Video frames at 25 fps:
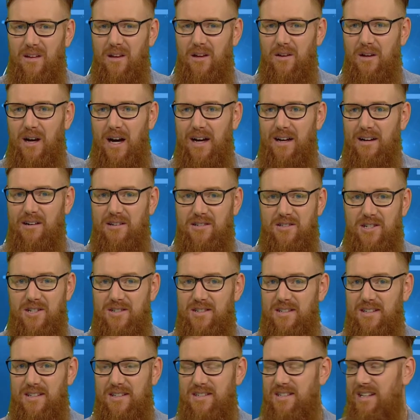are
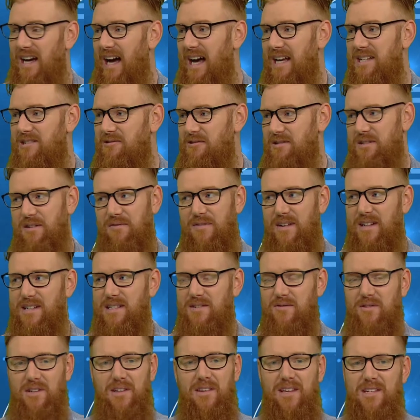just disastrous
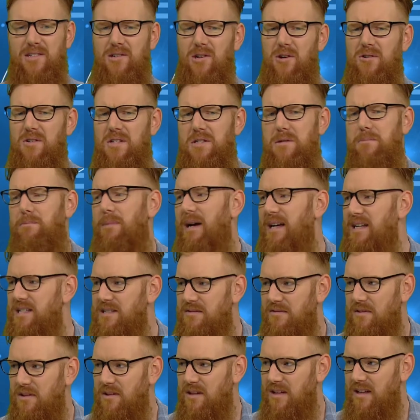offensively. There's no
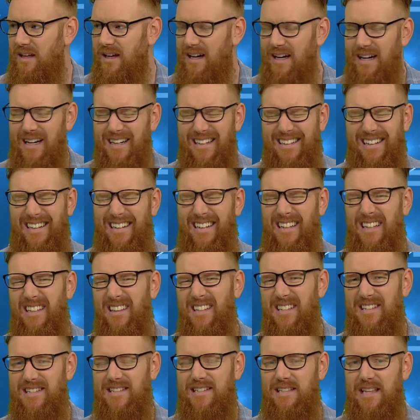space for the
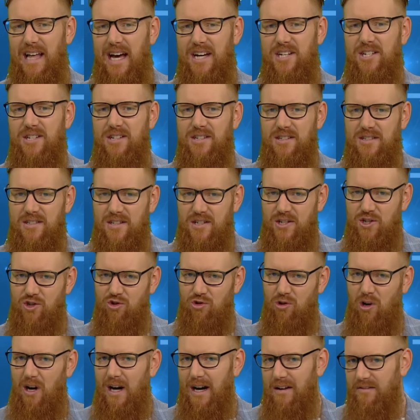slashes, the
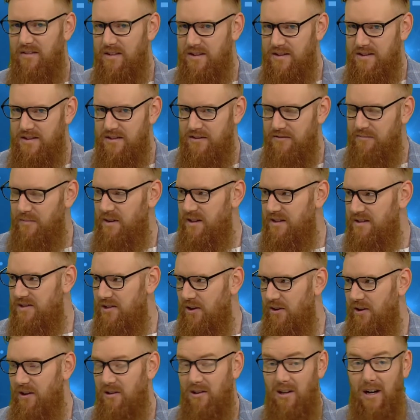drivers of
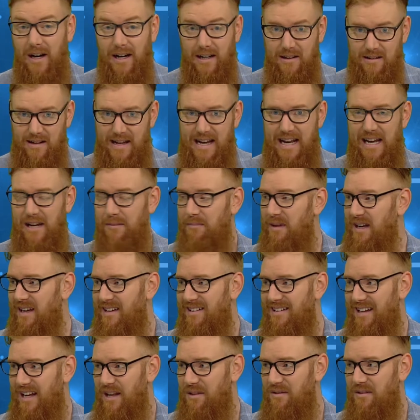Minnesota like
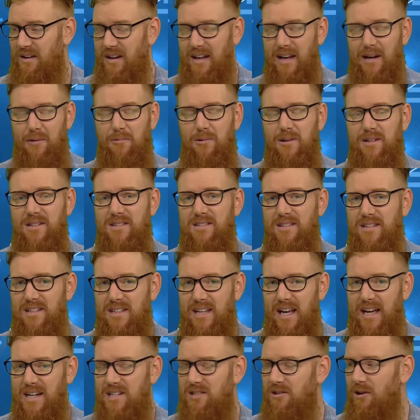Ant-Man, Anthony Edwards, and
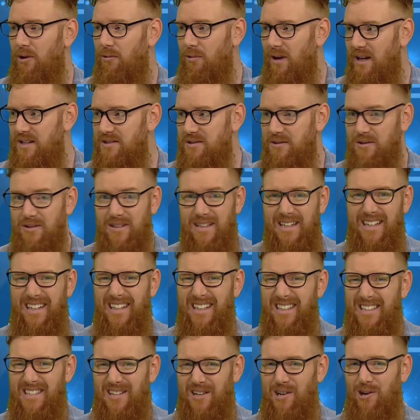D'Angelo Russell
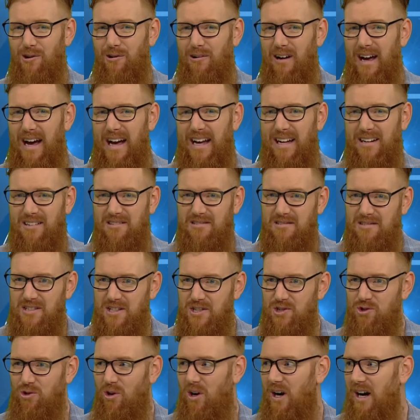to create,
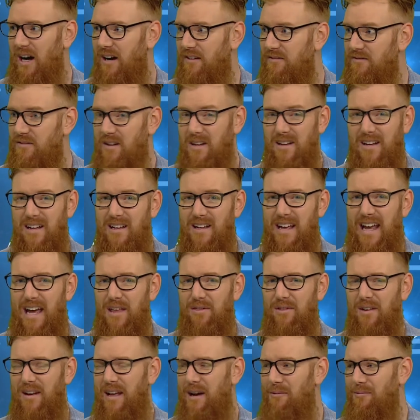to drive.
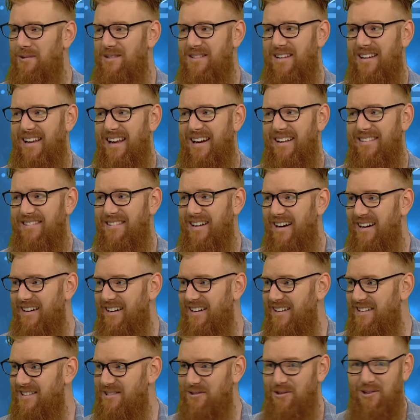Anthony Edwards didn't get a
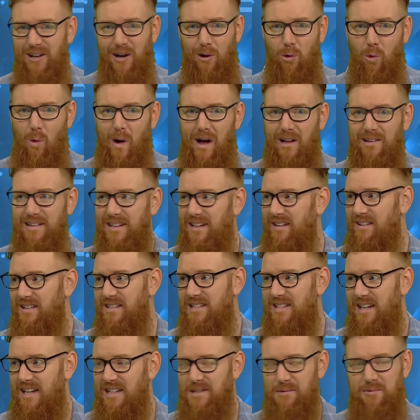dunk until like well into the
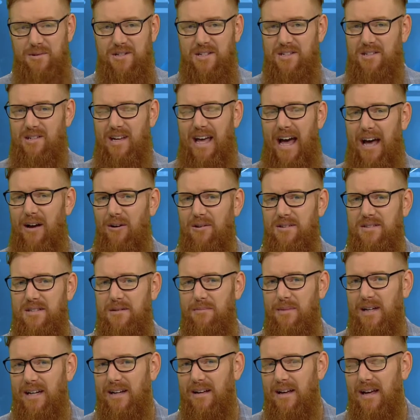season, which is chaos
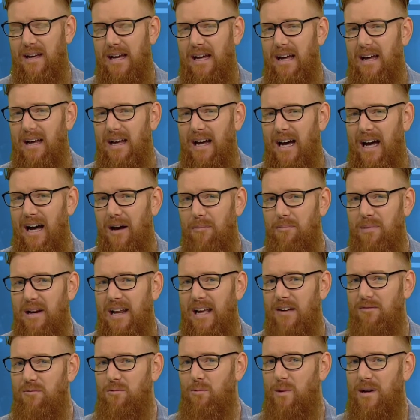to me.
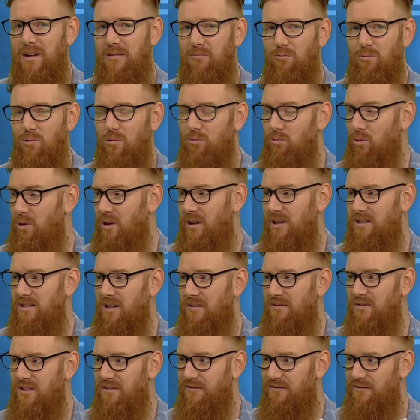But even when Rudy is
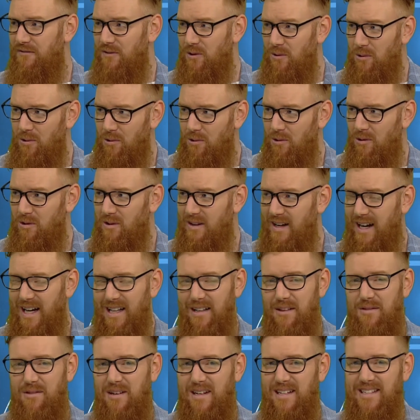off the floor,
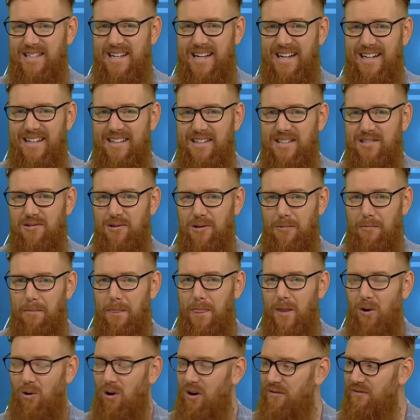Karl Anthony Towns, look,
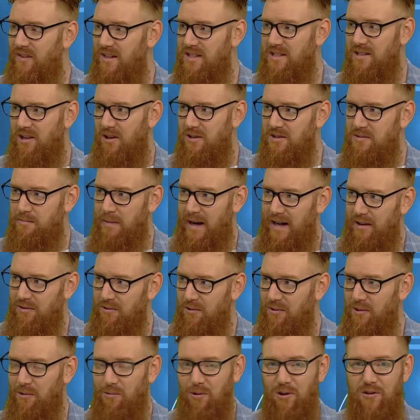their offense goes back
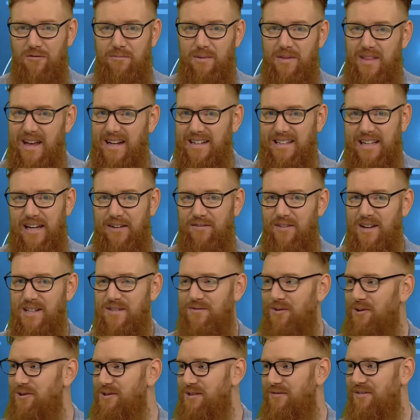through the roof, but their
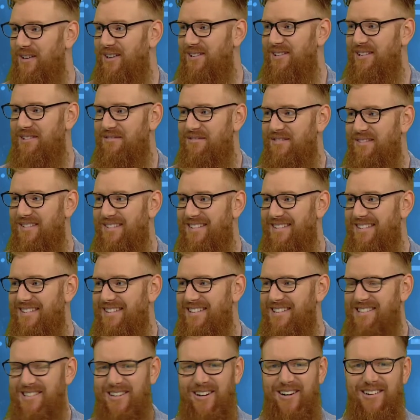defense falls off a cliff.
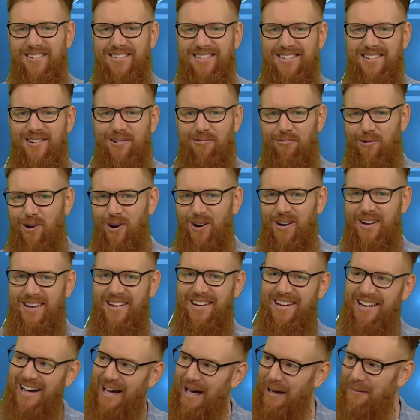So, rock,
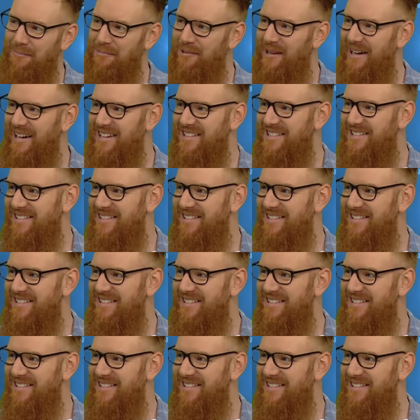hard place.